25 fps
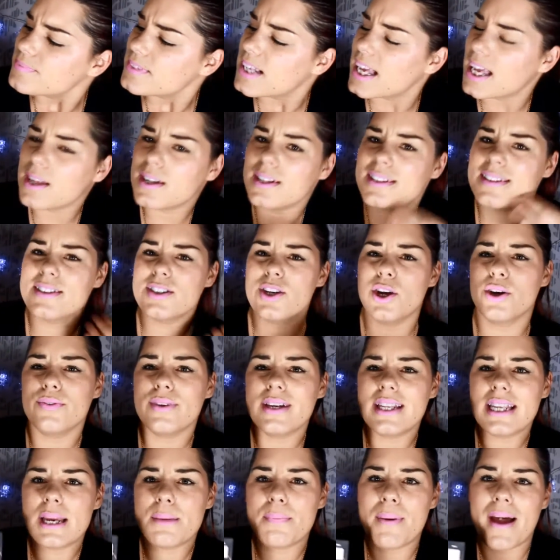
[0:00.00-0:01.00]
It's not
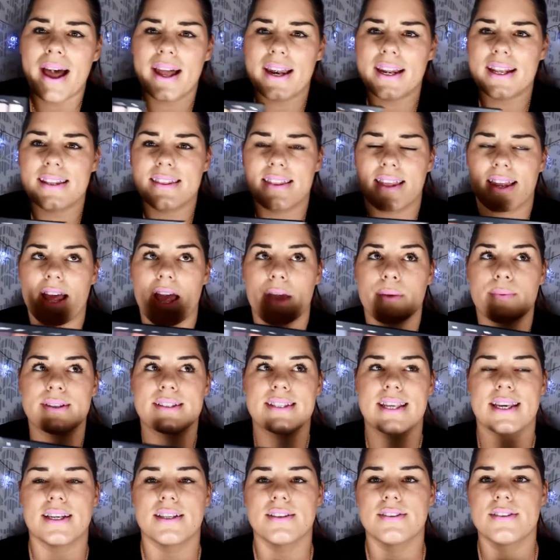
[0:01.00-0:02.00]
really a palette that I
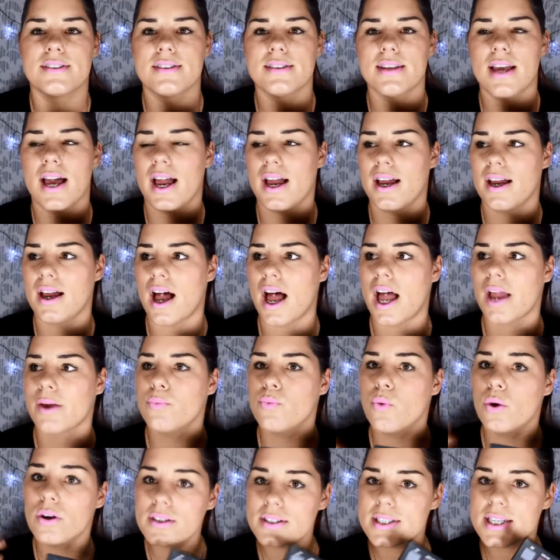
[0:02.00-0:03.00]
was like, I
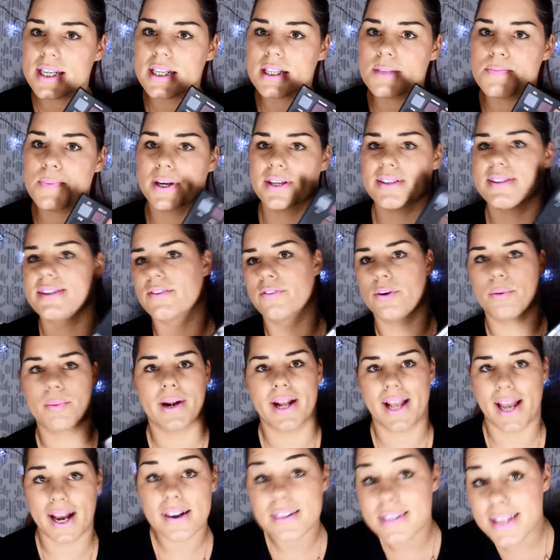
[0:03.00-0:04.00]
wanted because
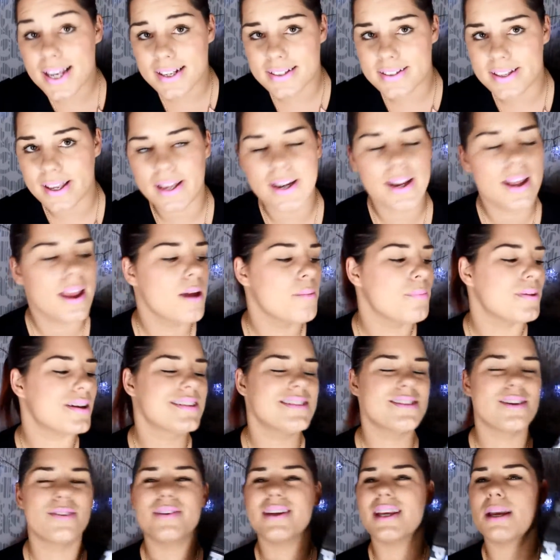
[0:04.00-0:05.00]
everybody else has it, but
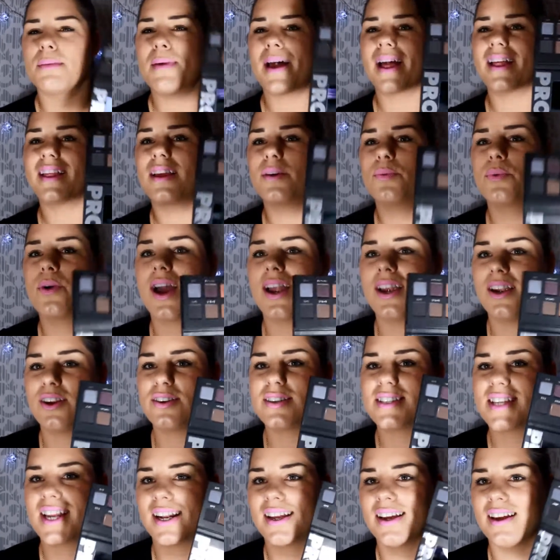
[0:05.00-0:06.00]
it's not really a palette where I
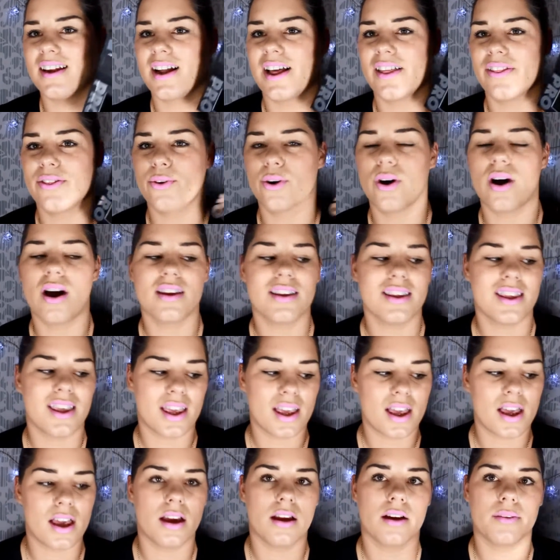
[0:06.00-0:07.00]
looked at it and I thought,
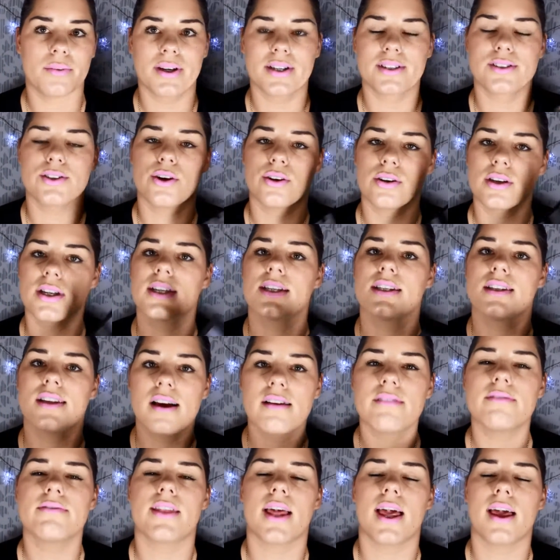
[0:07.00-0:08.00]
yeah, I'm going to totally
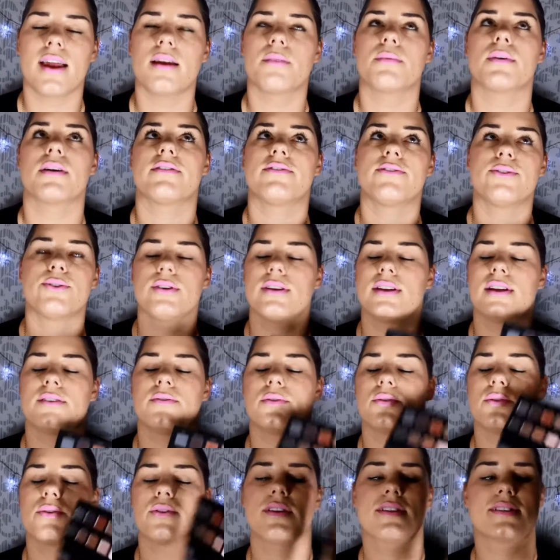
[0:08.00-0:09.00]
love that. I'm going to fall in love
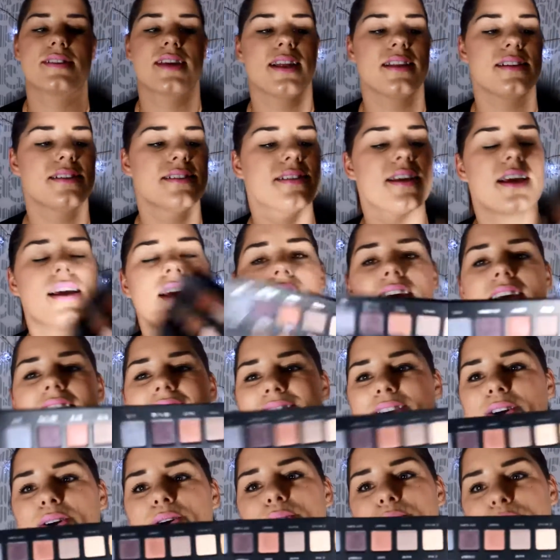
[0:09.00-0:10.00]
with all those colours.
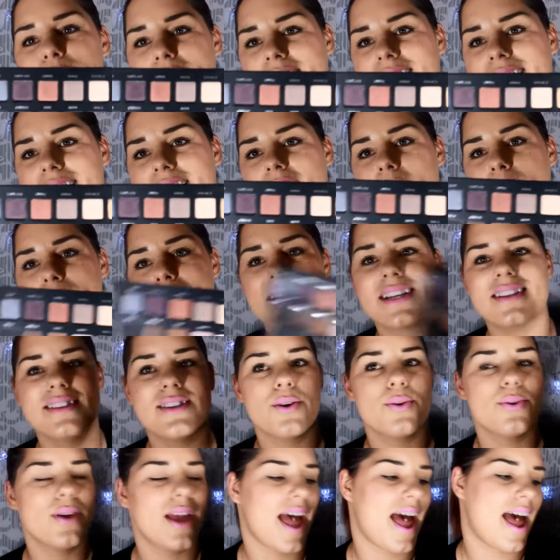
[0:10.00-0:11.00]
Not really. I mean, it's
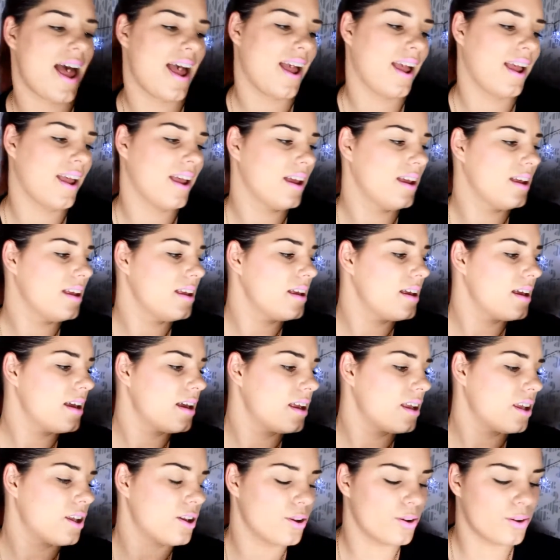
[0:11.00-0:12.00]
okay.
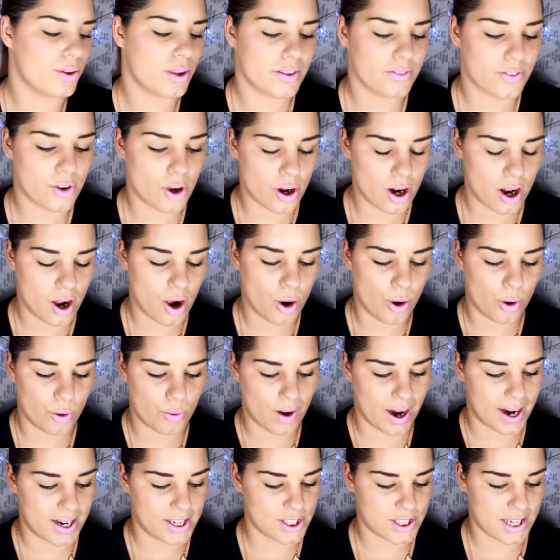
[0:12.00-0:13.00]
You know, you've got a whole
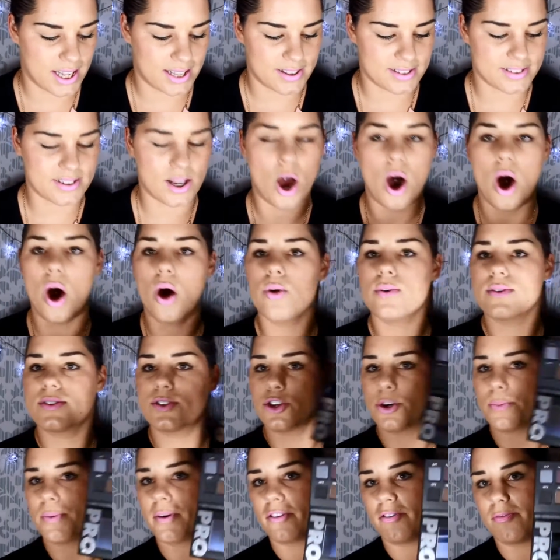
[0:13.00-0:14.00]
range, like there's a whole
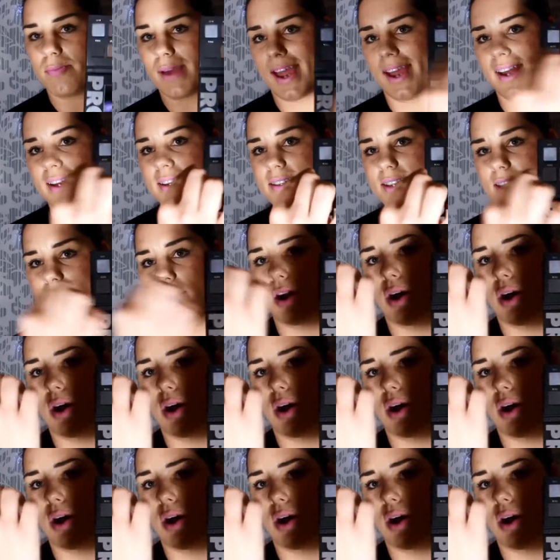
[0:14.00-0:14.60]
strip of mattes and a